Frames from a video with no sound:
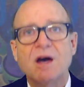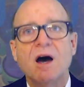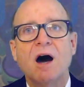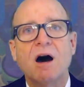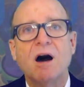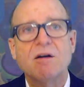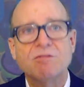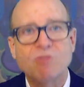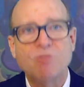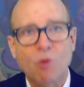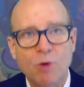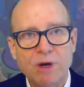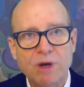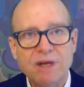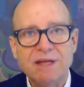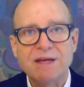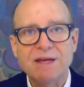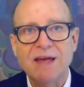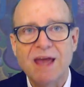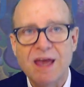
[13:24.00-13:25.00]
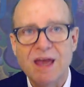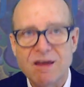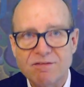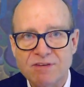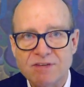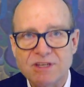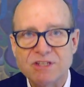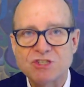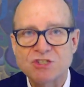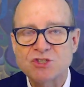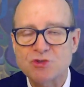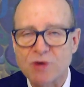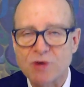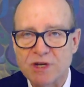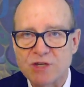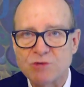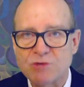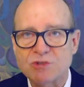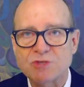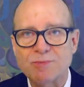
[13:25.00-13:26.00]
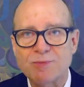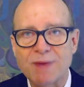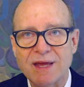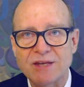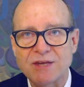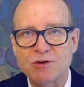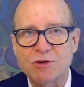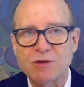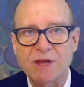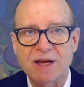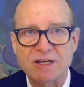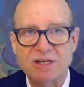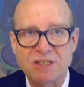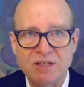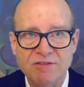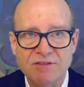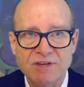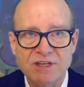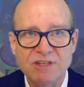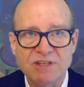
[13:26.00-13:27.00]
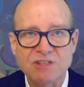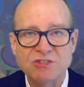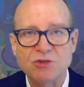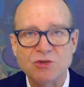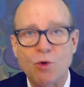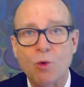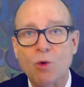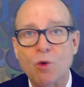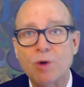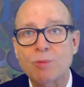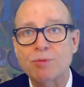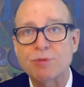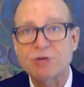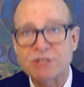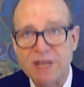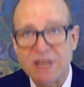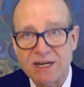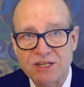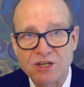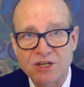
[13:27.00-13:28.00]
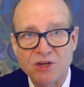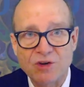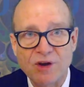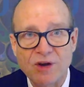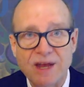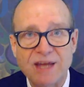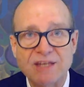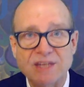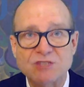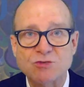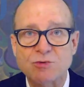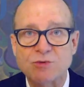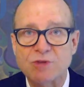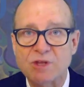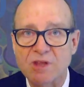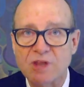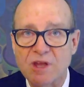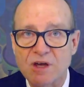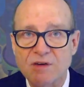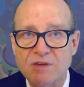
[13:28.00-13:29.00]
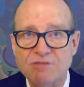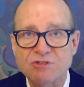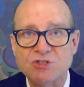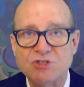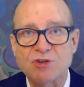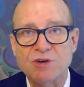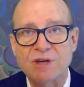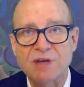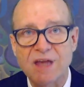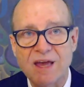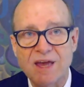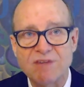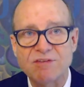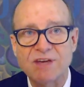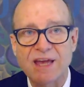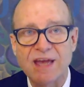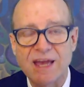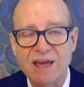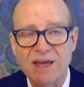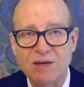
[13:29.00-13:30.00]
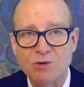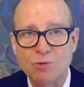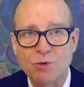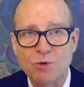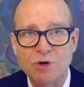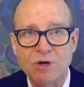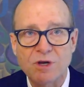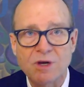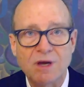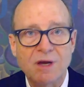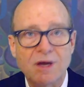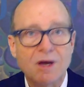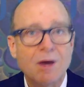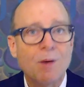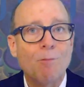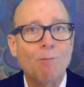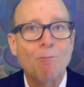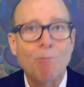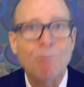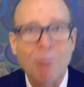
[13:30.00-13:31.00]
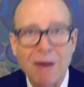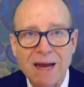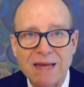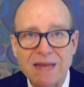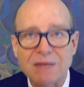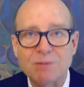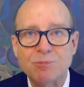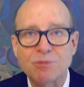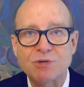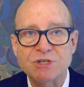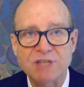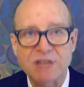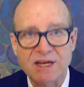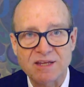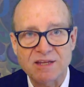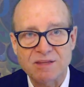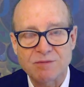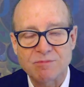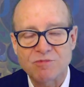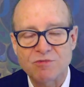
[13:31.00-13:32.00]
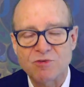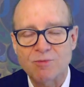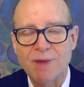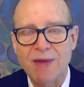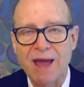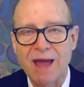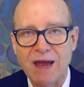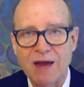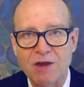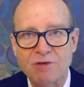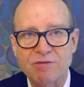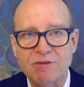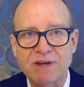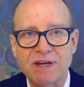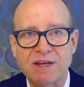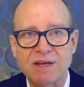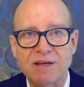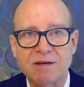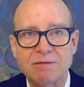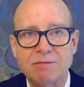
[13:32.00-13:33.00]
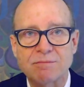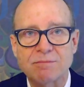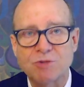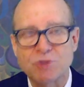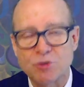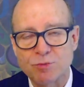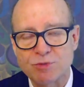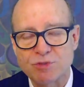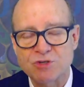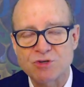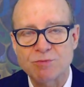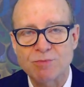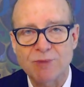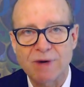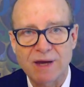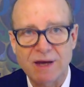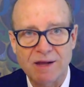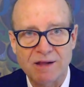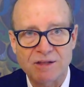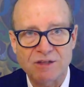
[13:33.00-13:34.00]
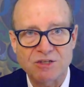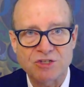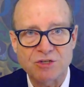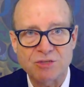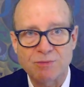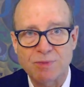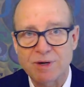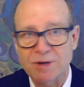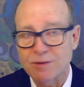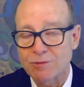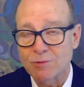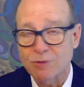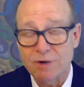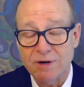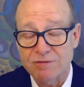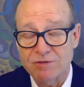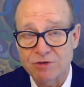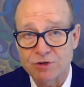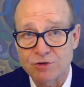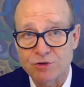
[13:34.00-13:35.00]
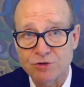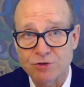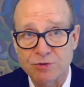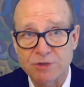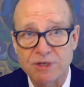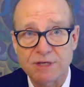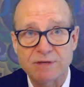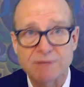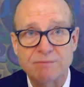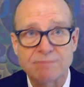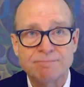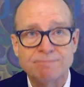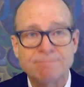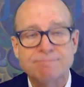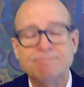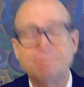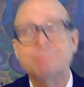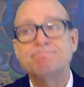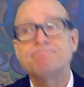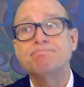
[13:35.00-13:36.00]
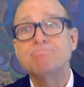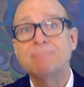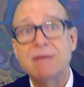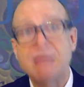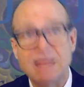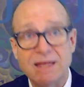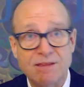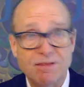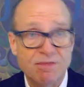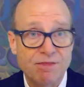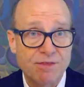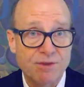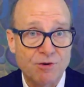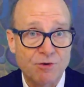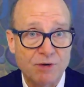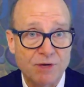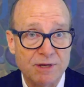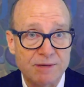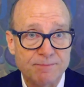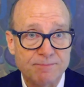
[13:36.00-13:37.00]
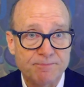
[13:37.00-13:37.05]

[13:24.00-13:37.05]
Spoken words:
avoiding heavy, strenuous manual activities or protecting your hands with gloves during heavy handwork might protect them from aggravating Dupuytren biology by whatever you're doing, in theory.